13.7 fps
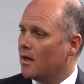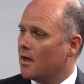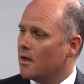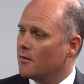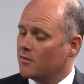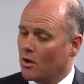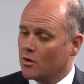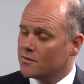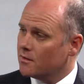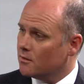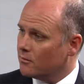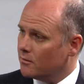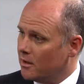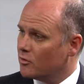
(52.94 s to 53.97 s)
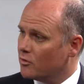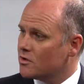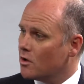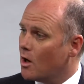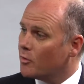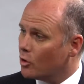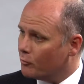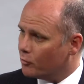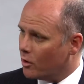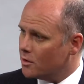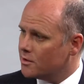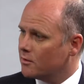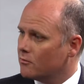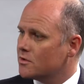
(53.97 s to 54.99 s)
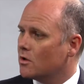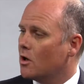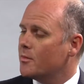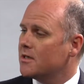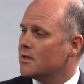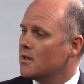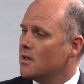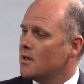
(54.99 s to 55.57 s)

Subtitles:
those that are in retirement or approaching retirement,